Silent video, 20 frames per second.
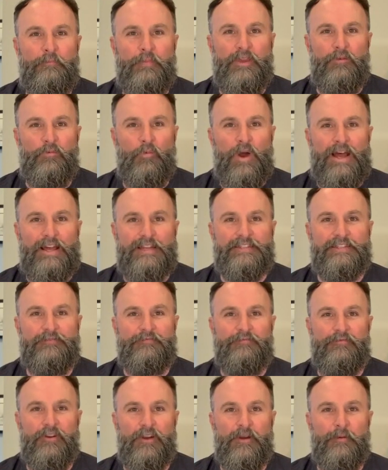Ben
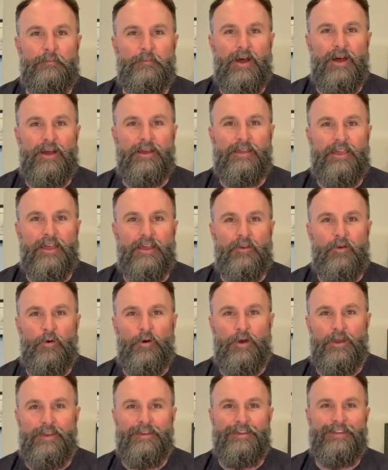West from uh,
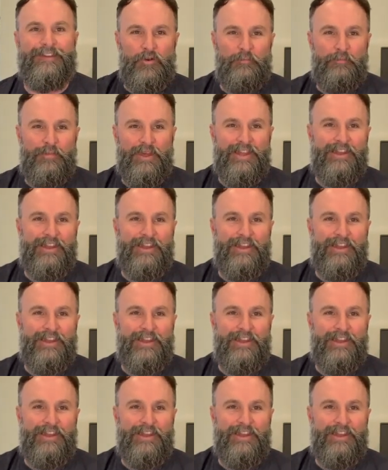Gitcoin. doing,